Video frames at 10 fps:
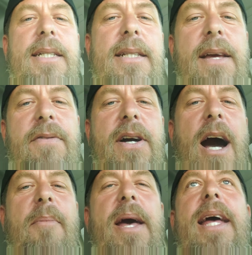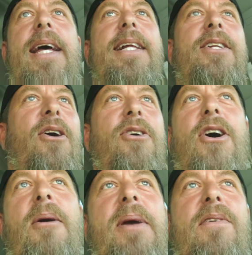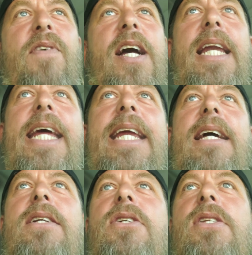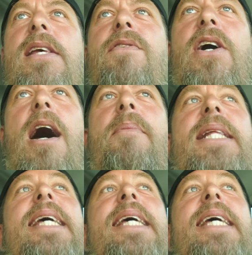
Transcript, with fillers: leave a comment. Don't call me a fucking idiot. Just leave a comment